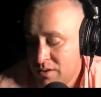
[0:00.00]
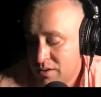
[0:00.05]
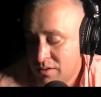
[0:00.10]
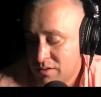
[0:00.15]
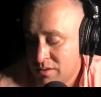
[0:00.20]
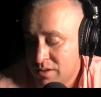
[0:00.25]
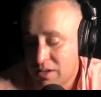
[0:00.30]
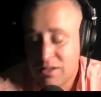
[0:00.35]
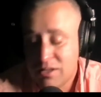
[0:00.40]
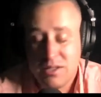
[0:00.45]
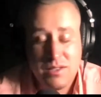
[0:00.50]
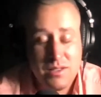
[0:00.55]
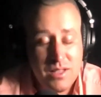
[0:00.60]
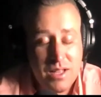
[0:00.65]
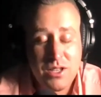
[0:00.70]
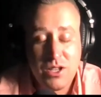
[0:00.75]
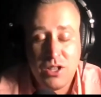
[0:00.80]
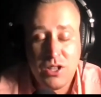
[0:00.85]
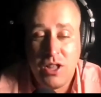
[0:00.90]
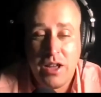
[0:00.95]
That's
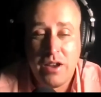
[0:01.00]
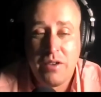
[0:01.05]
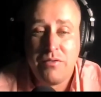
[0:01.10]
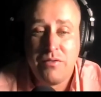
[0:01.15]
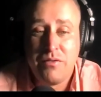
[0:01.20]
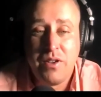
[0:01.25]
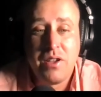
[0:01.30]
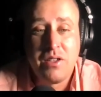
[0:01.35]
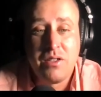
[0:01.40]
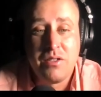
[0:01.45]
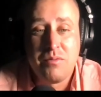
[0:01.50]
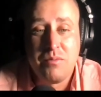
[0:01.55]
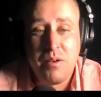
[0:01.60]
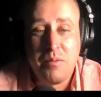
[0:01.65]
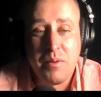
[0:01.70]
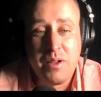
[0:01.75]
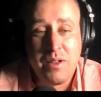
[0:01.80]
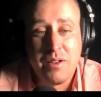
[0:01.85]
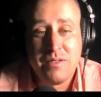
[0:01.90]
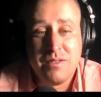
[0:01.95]
a lot of faith, my
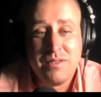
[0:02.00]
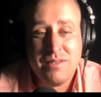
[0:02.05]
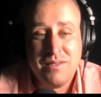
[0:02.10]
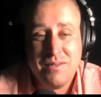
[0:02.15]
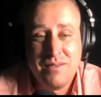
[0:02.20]
man.